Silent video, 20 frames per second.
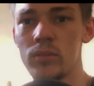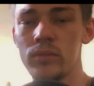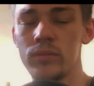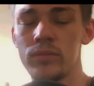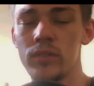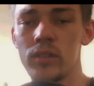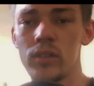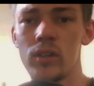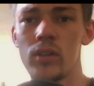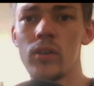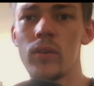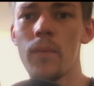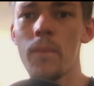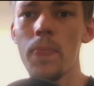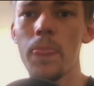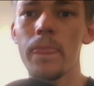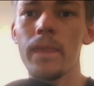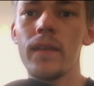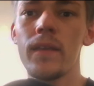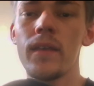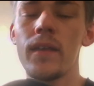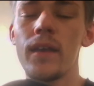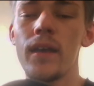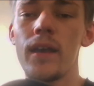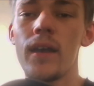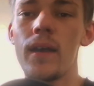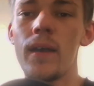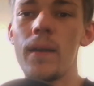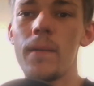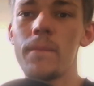go off Hong Kong.
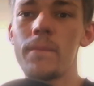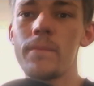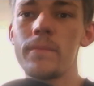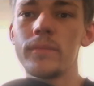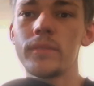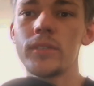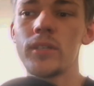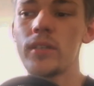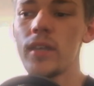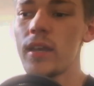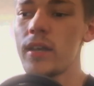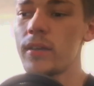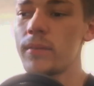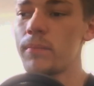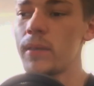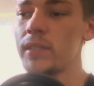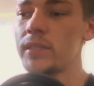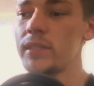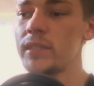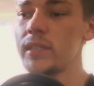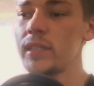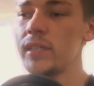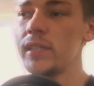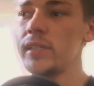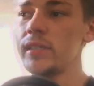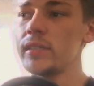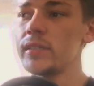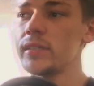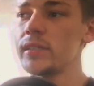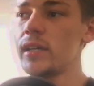So yeah,
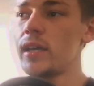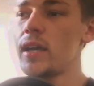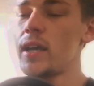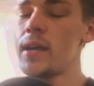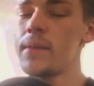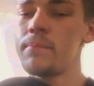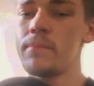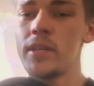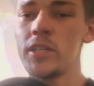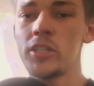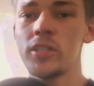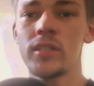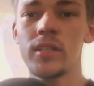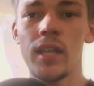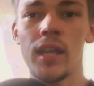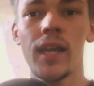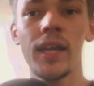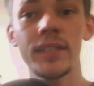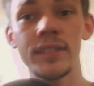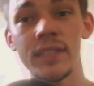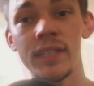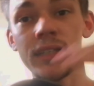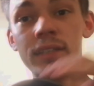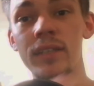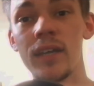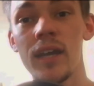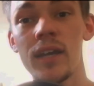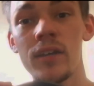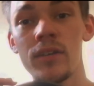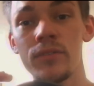basically I measure, like I said,
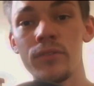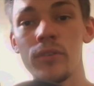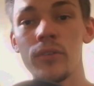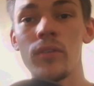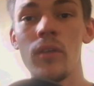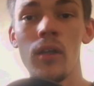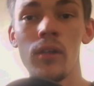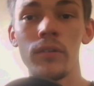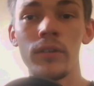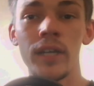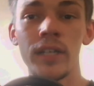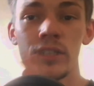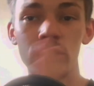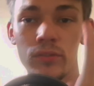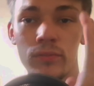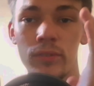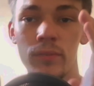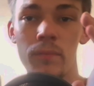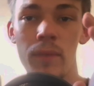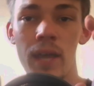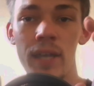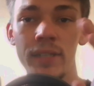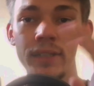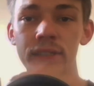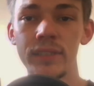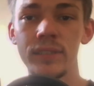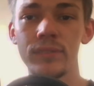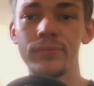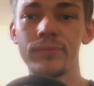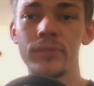I go through the whole range of the
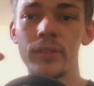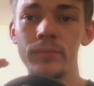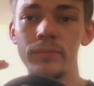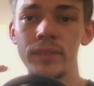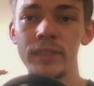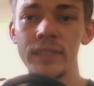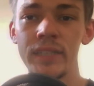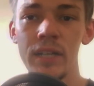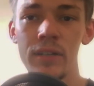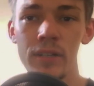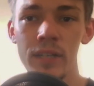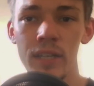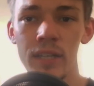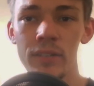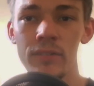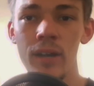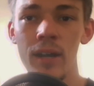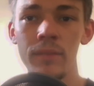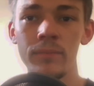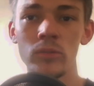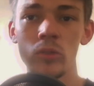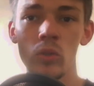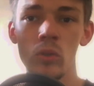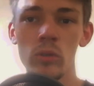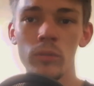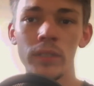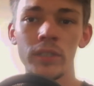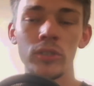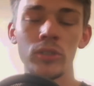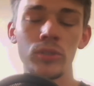balance from 0 kilograms all
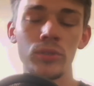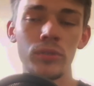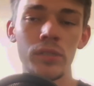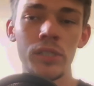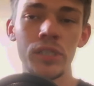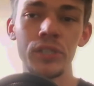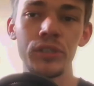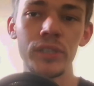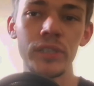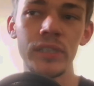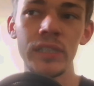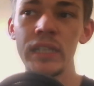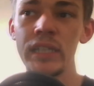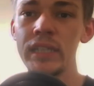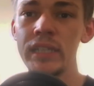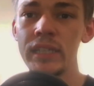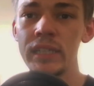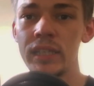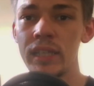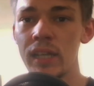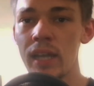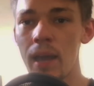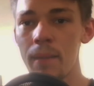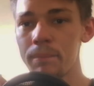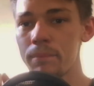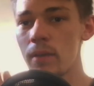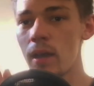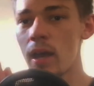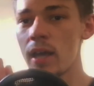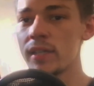the way to 200. Then
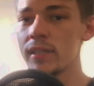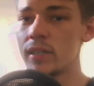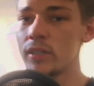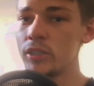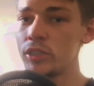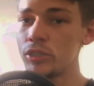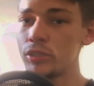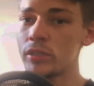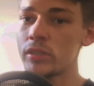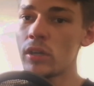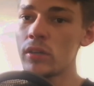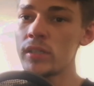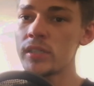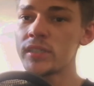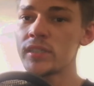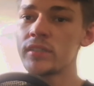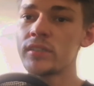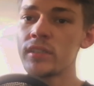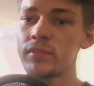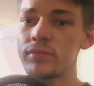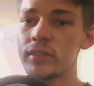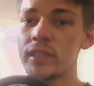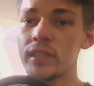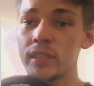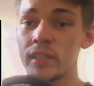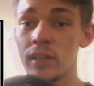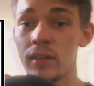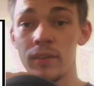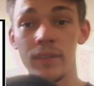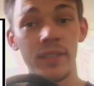I issue it on a
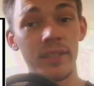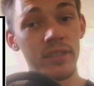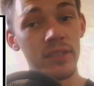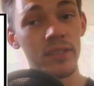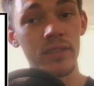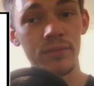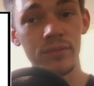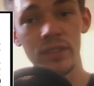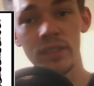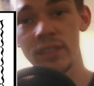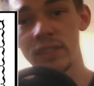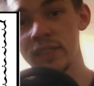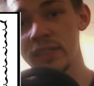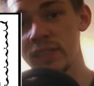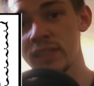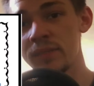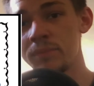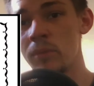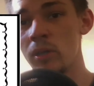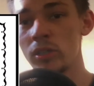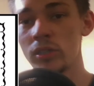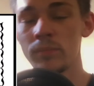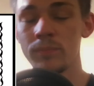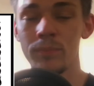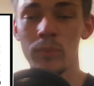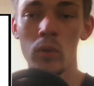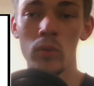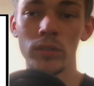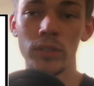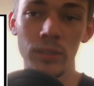certificate. Now this certificate is the most
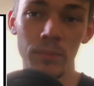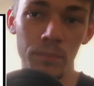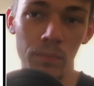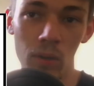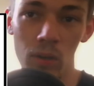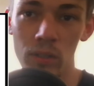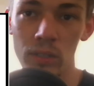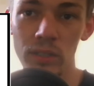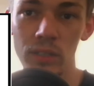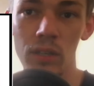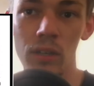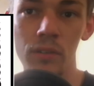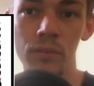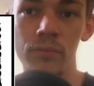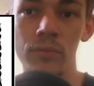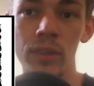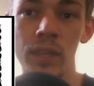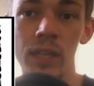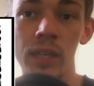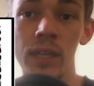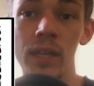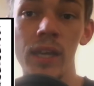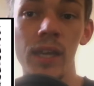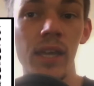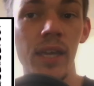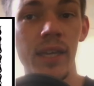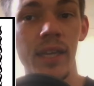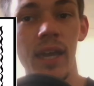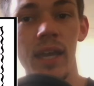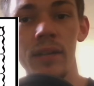important part of the
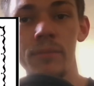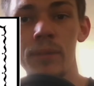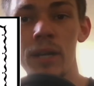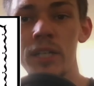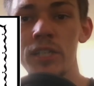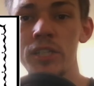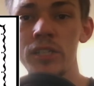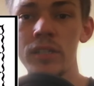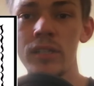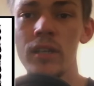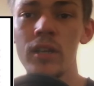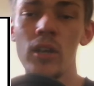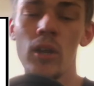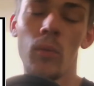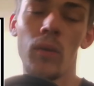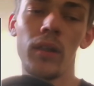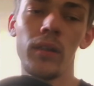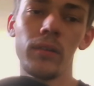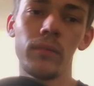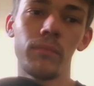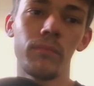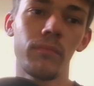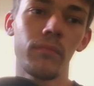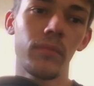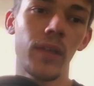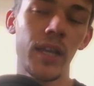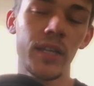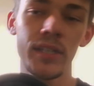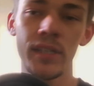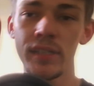calibration. Well,
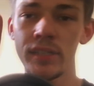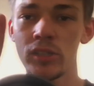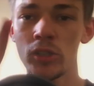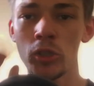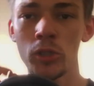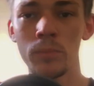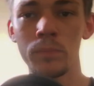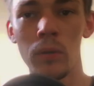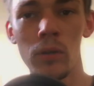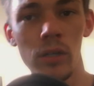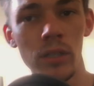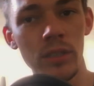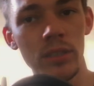actually there's two